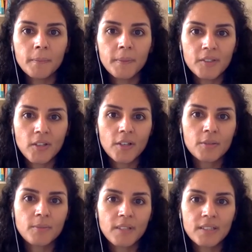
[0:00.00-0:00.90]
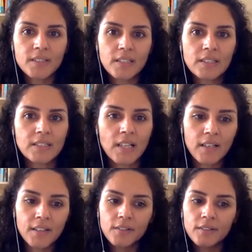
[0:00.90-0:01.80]
But trying to bring this
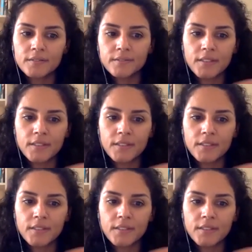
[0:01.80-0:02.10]
understanding of